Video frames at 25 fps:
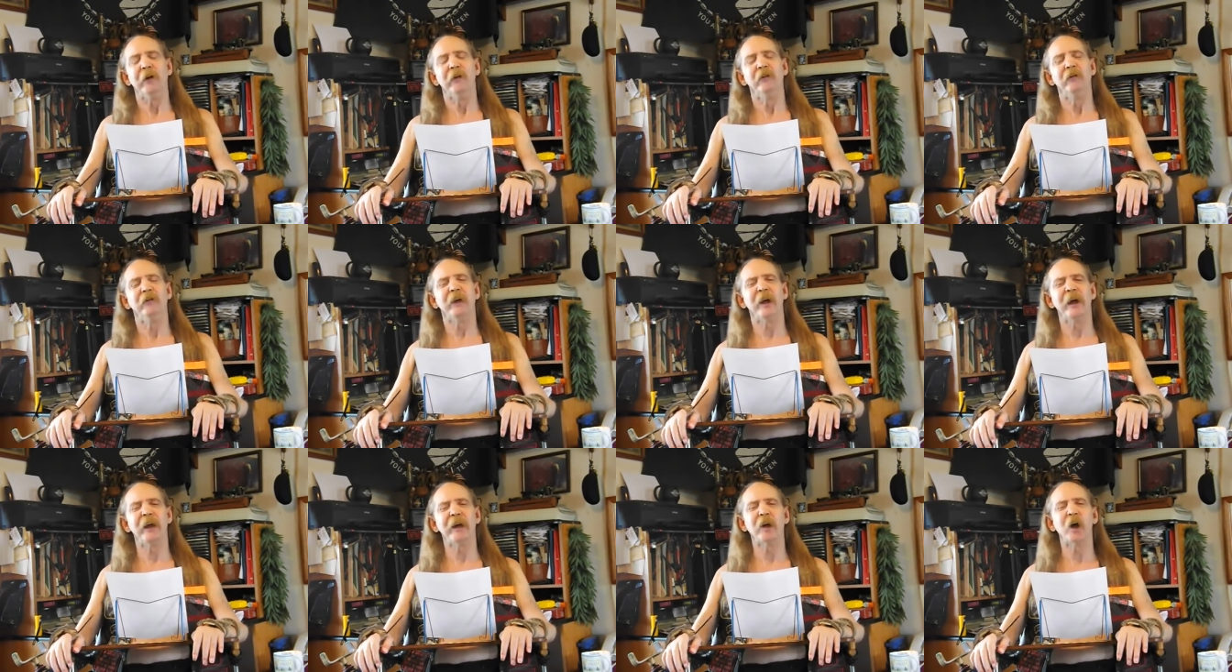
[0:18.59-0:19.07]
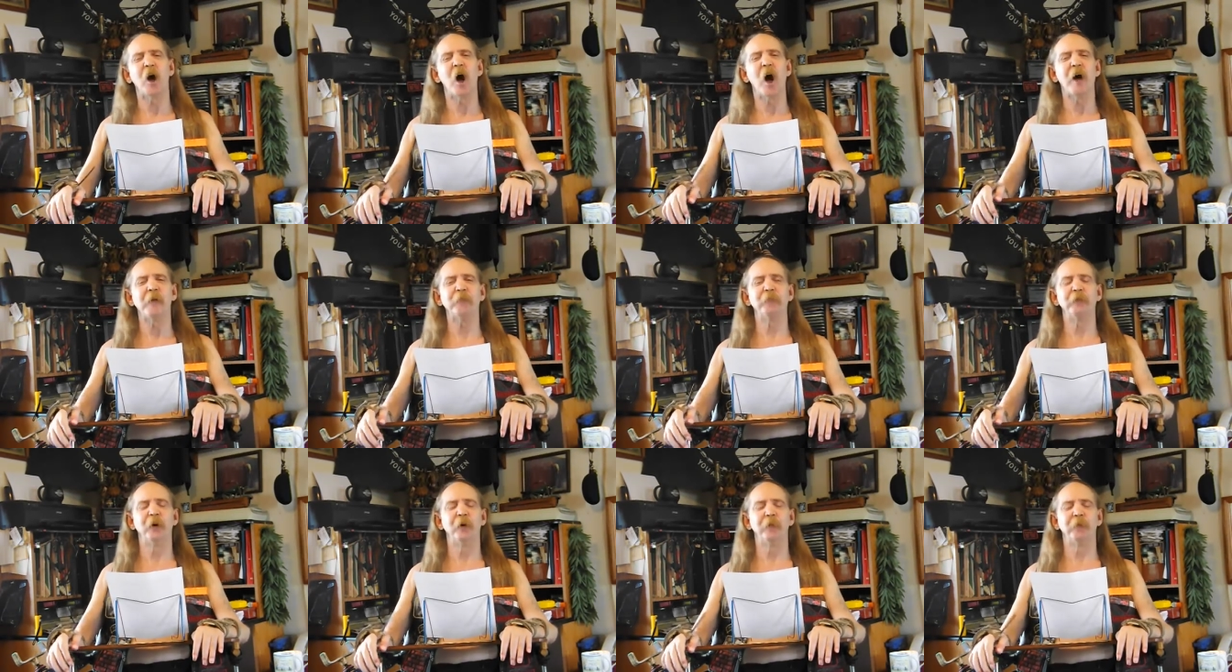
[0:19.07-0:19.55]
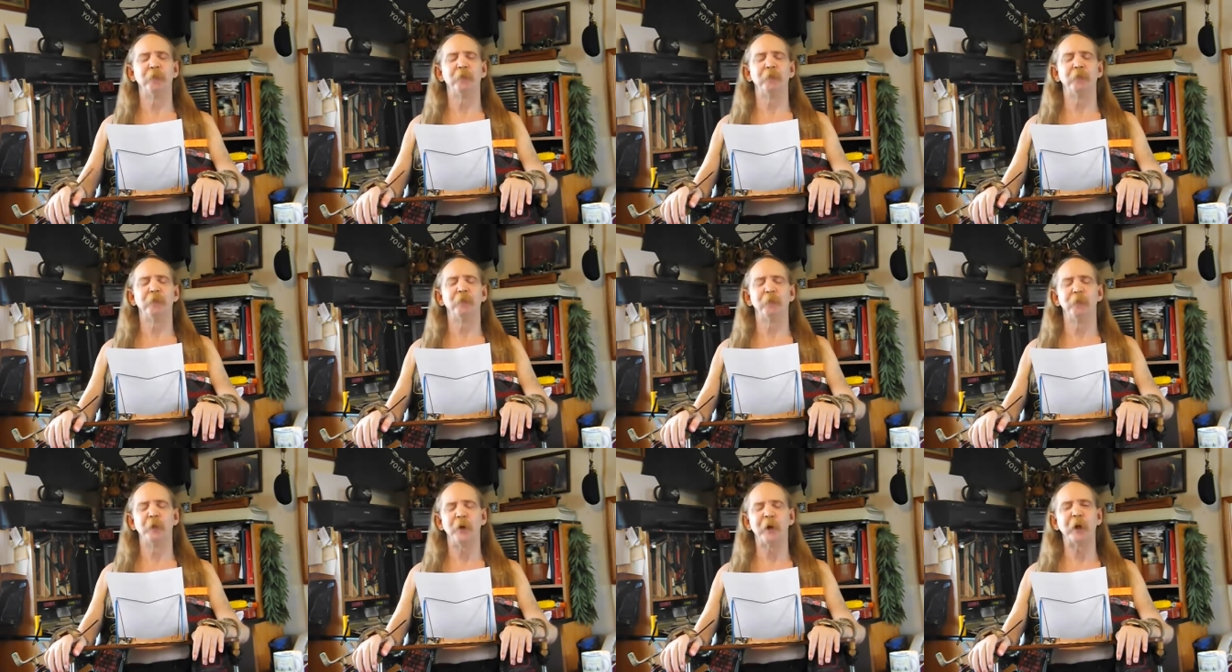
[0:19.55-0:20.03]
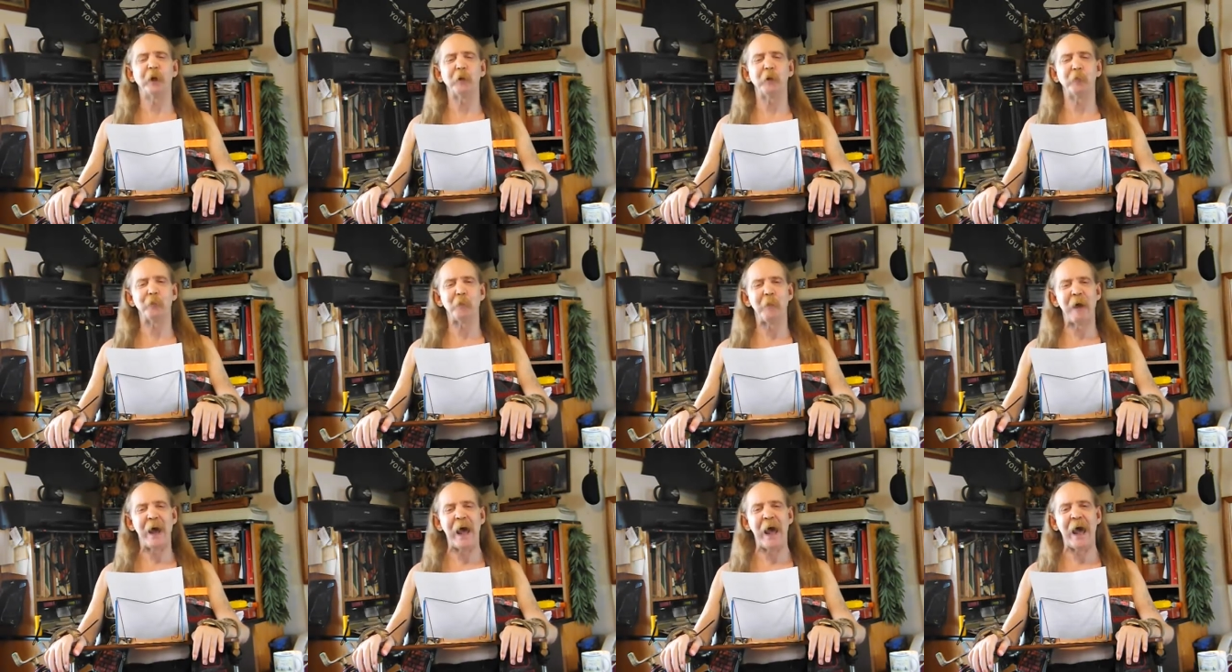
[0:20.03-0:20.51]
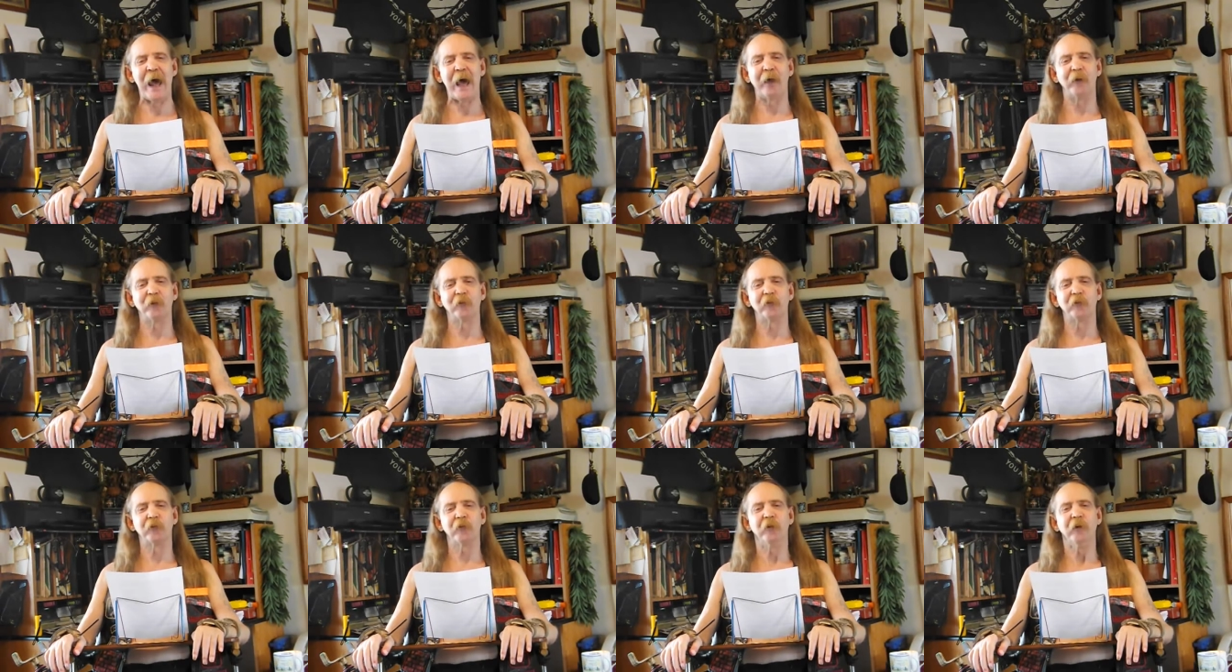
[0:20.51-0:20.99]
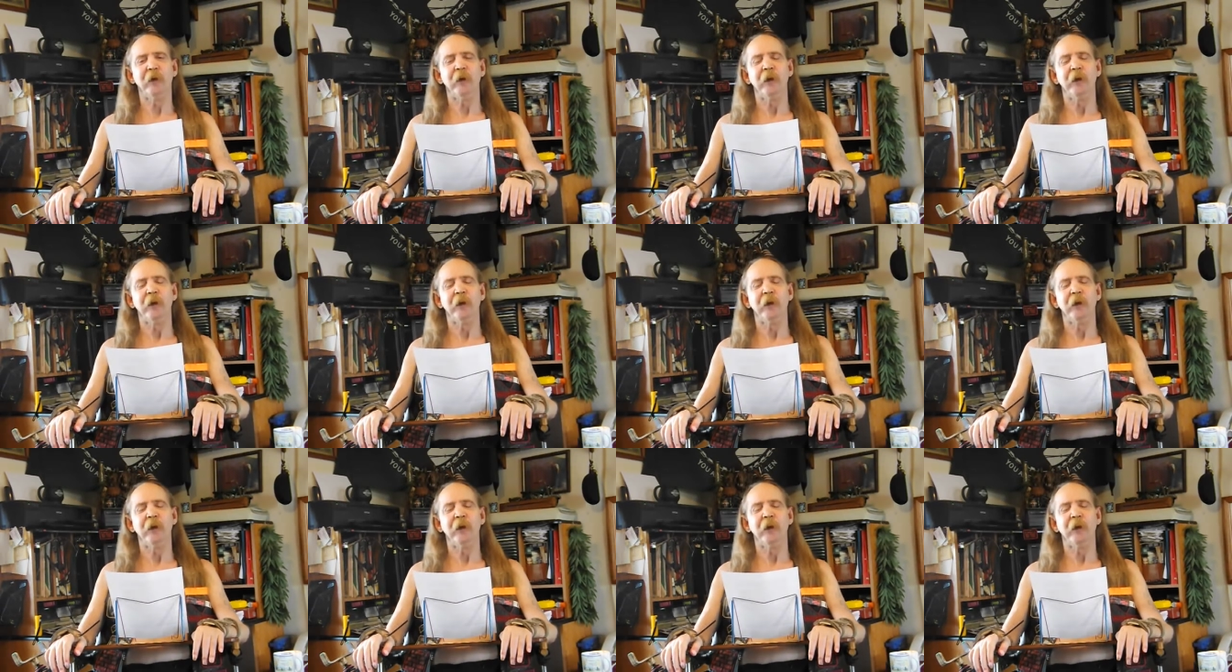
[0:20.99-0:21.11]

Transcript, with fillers: Take off your friggin' masks.